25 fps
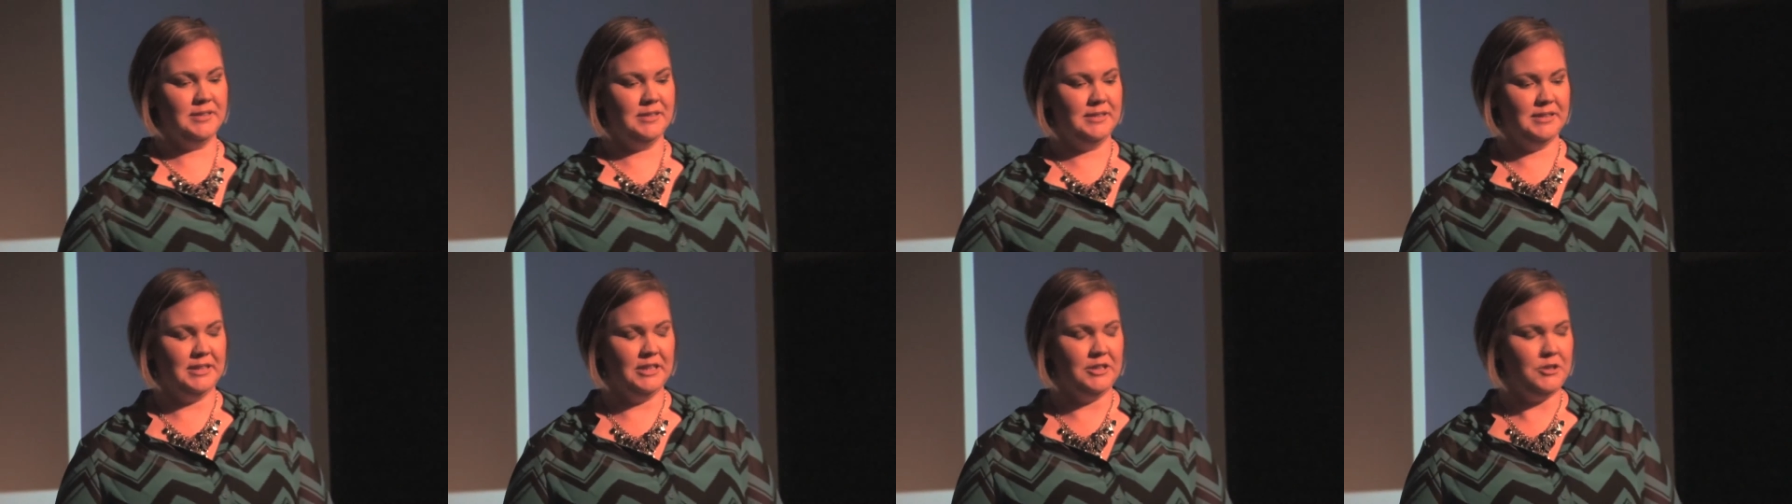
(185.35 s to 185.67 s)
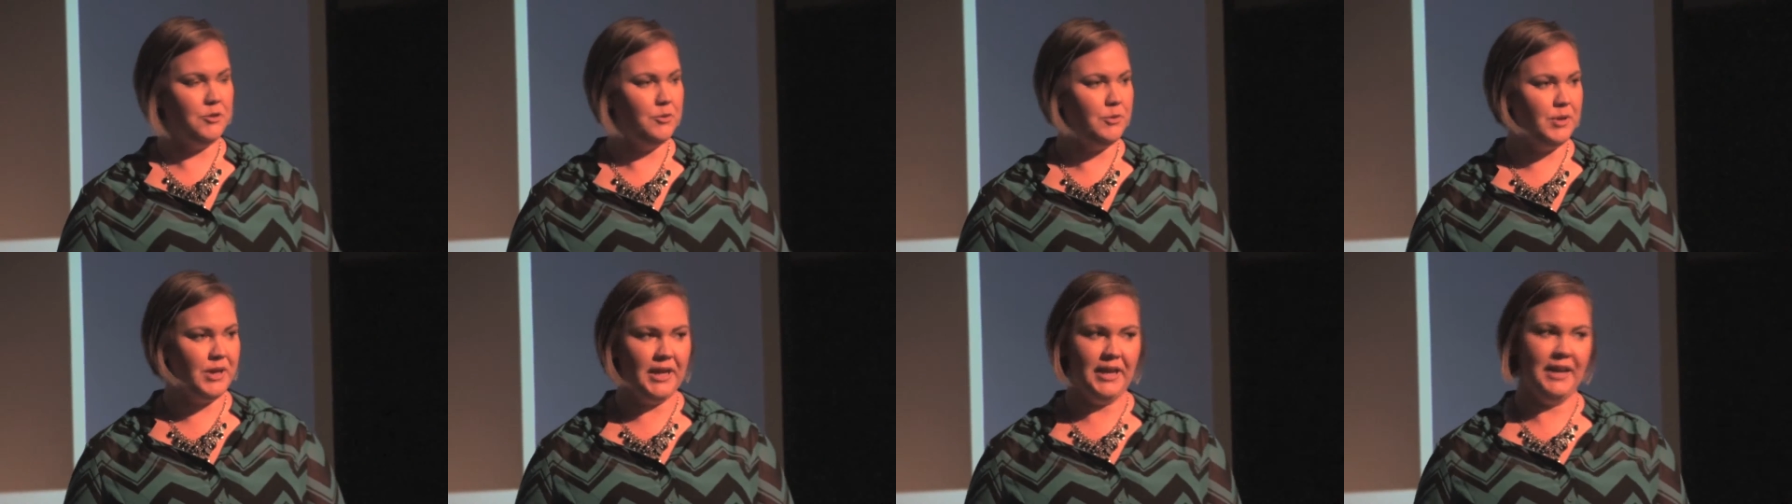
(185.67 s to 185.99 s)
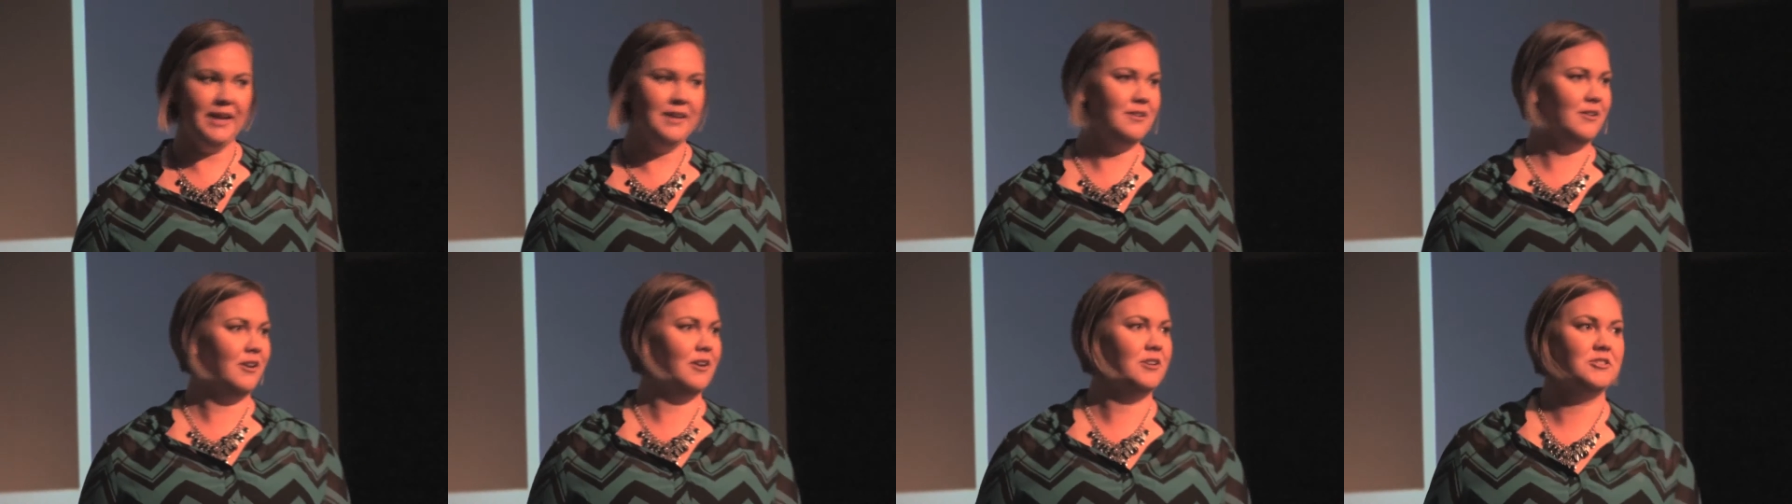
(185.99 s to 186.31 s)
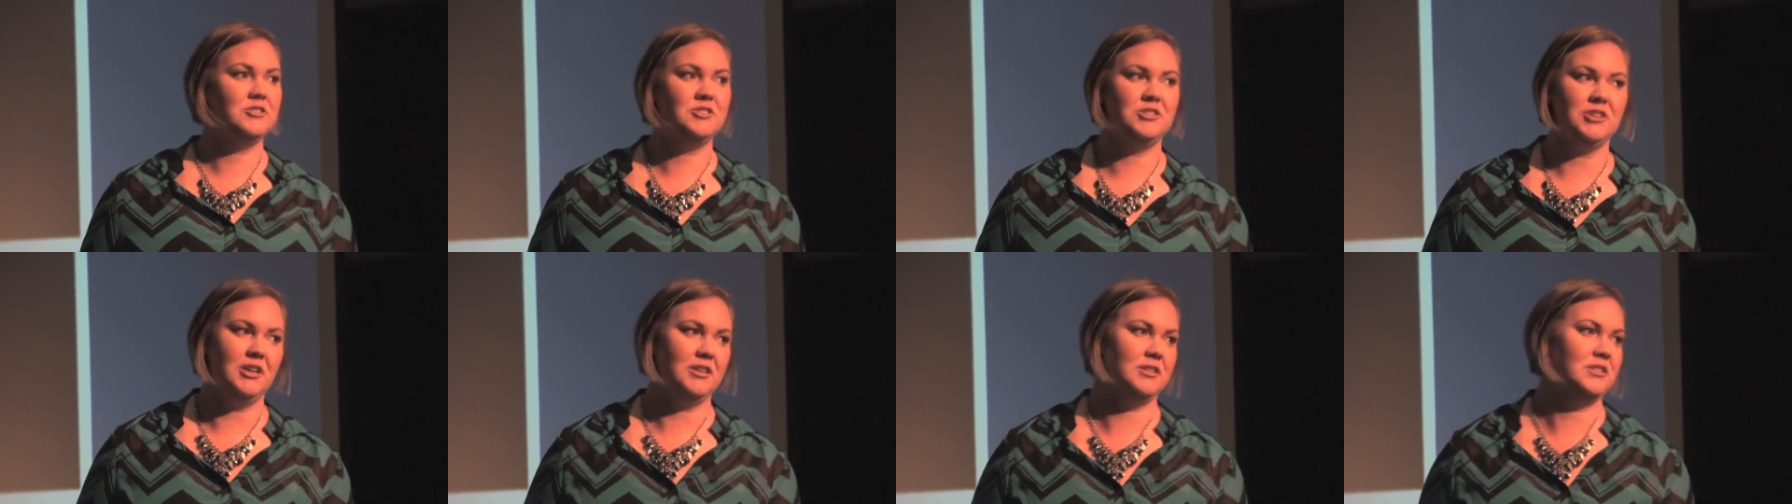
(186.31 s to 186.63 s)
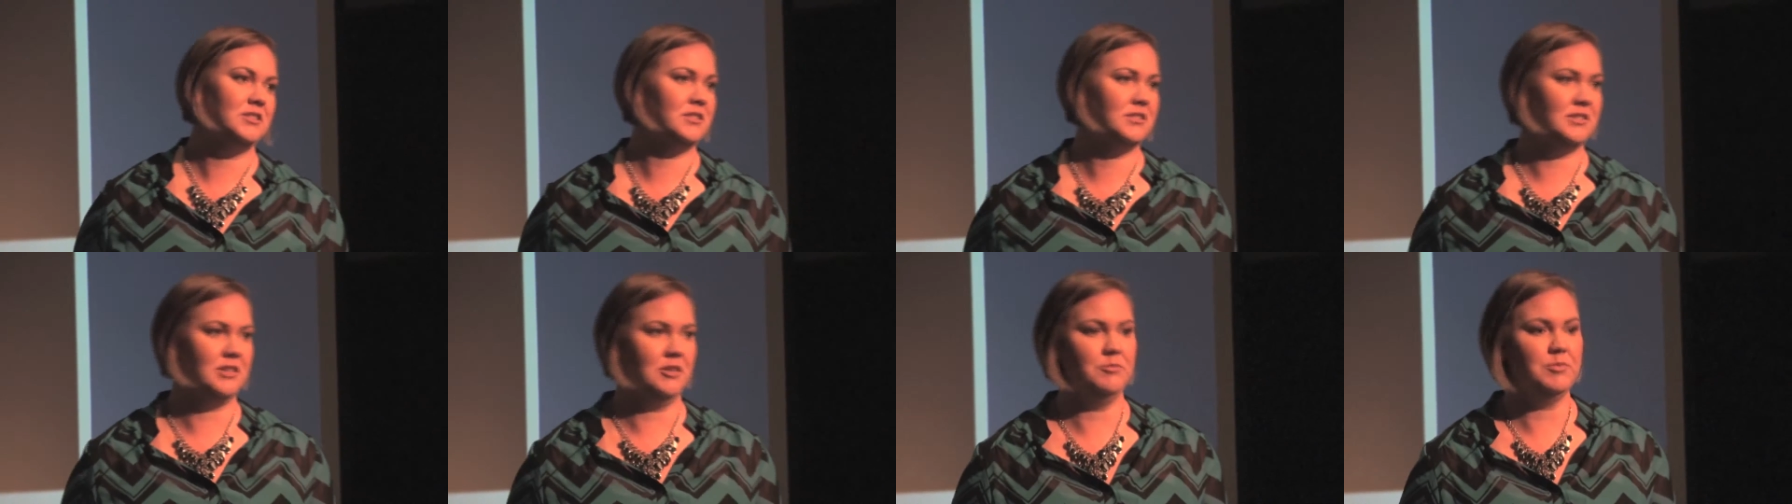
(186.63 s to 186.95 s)
that you cannot judge
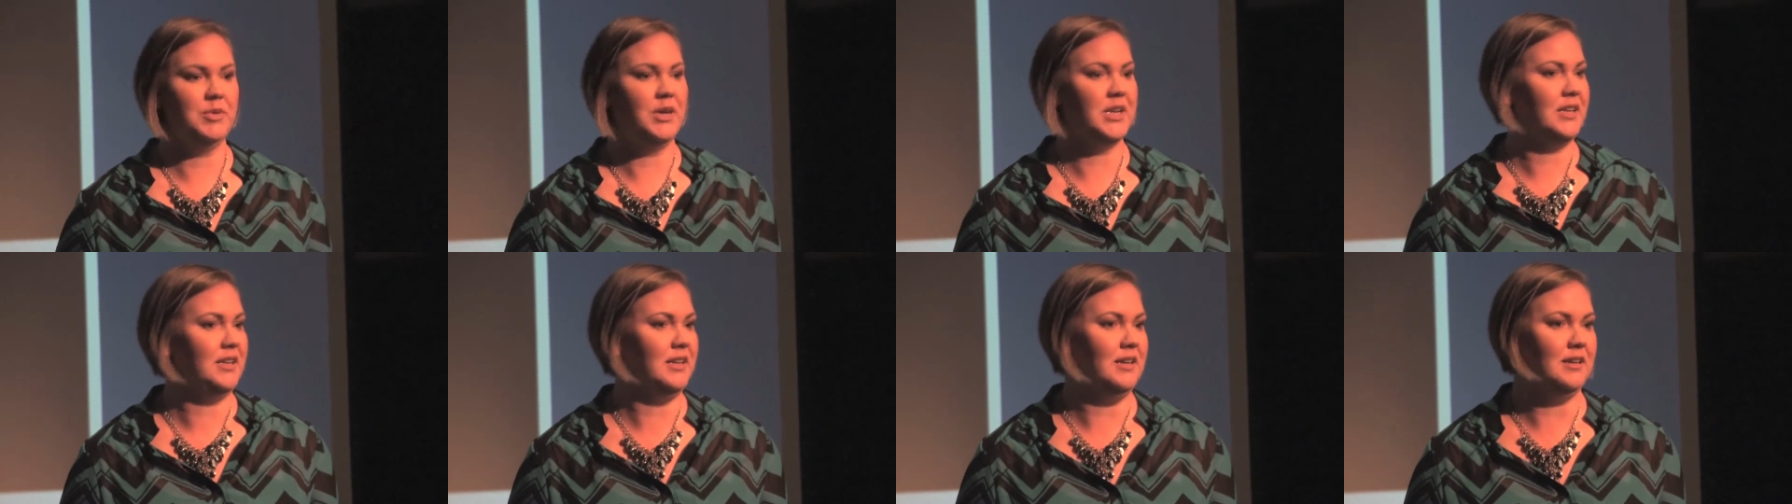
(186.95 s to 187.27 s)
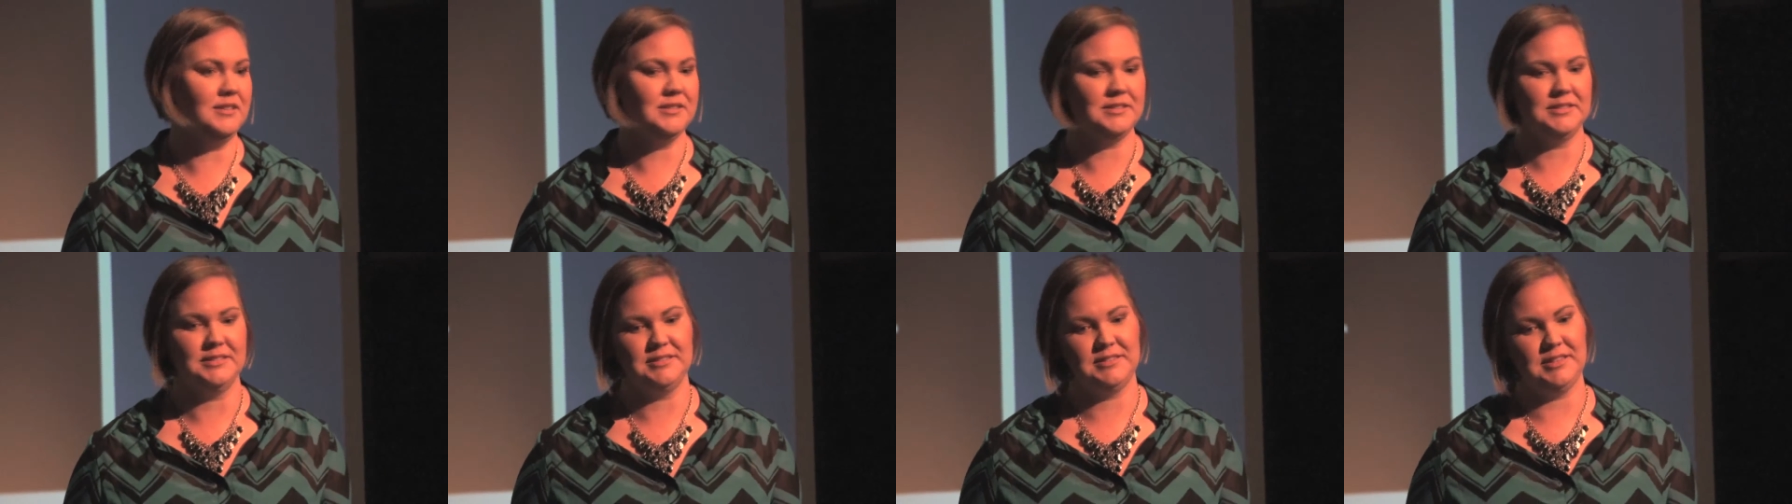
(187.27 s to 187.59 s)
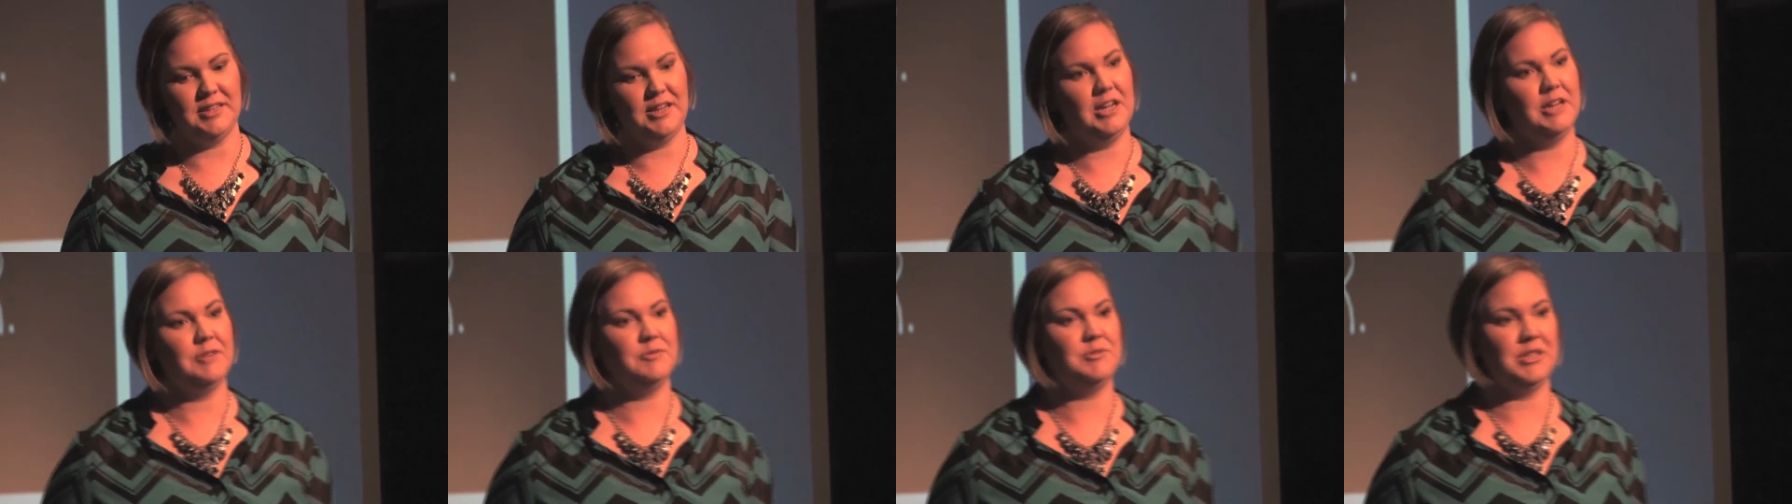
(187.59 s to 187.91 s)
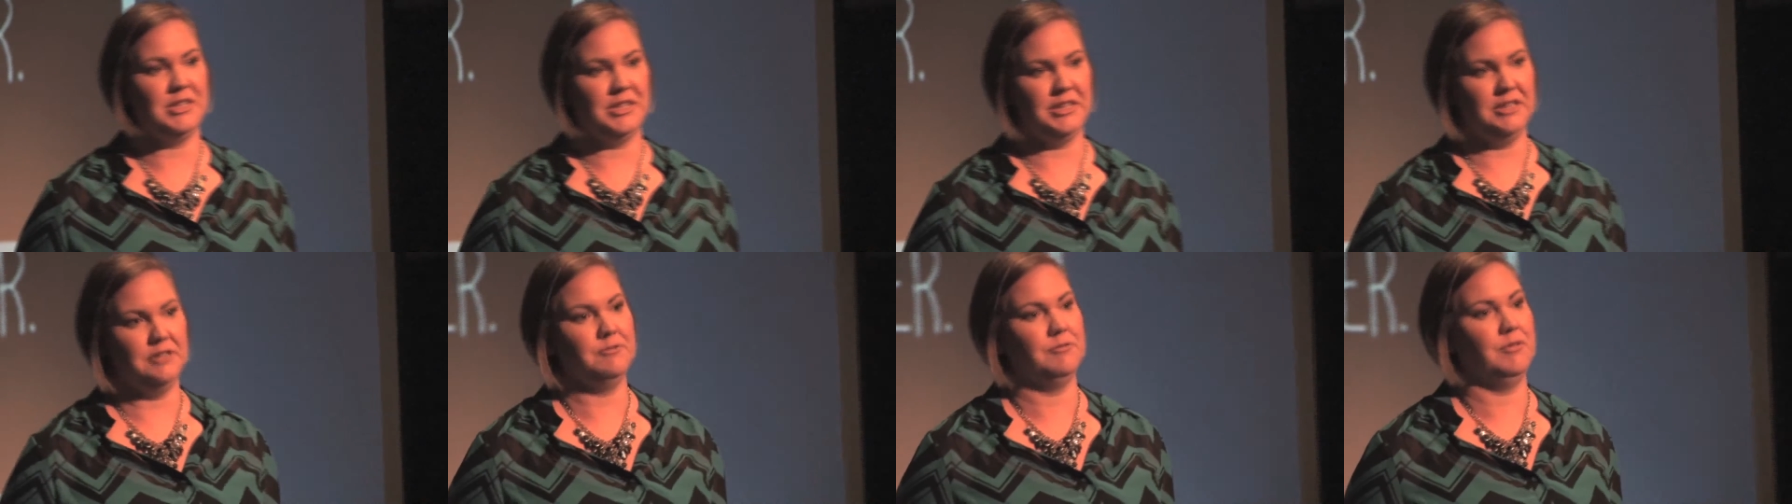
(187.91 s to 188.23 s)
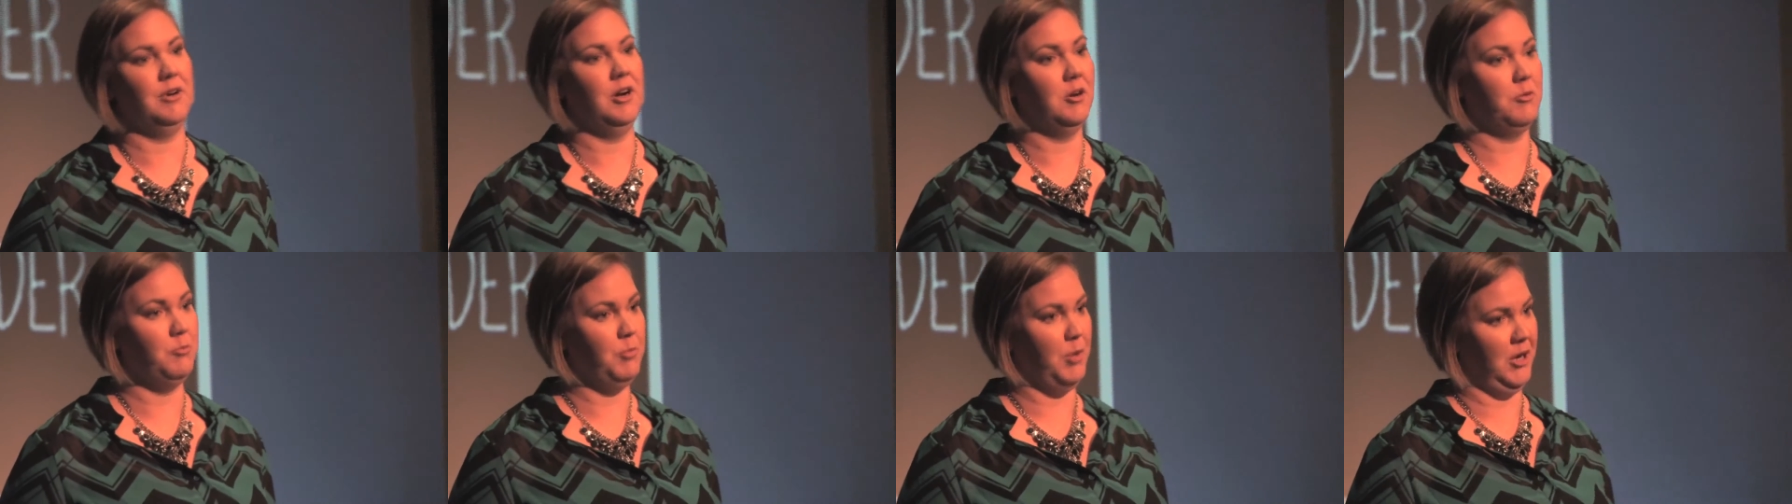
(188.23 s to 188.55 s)
somebody else's time to hit
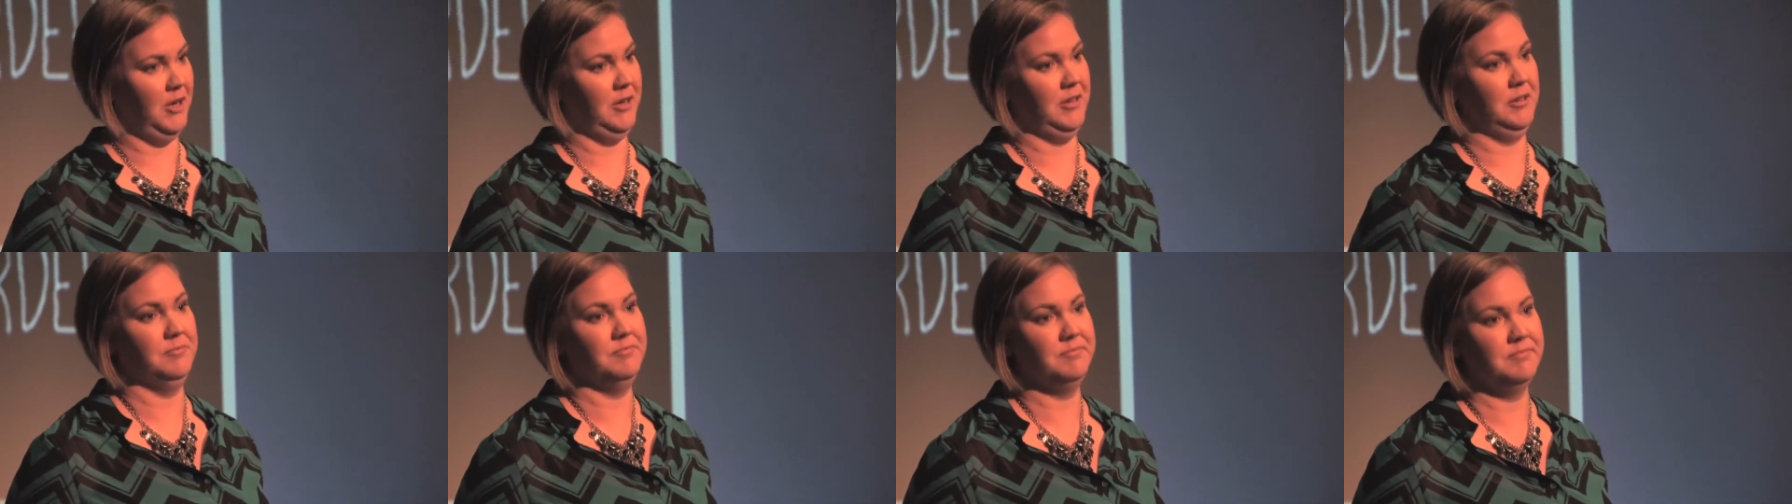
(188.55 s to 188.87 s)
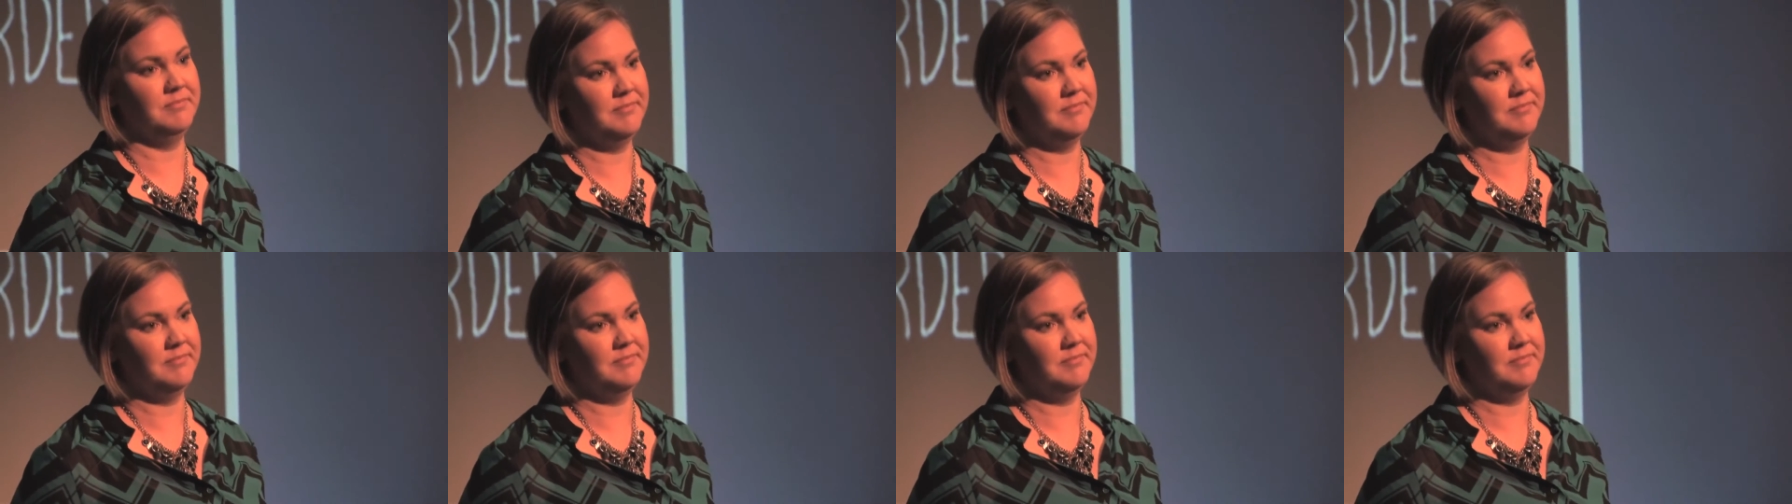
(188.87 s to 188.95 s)
rock bottom.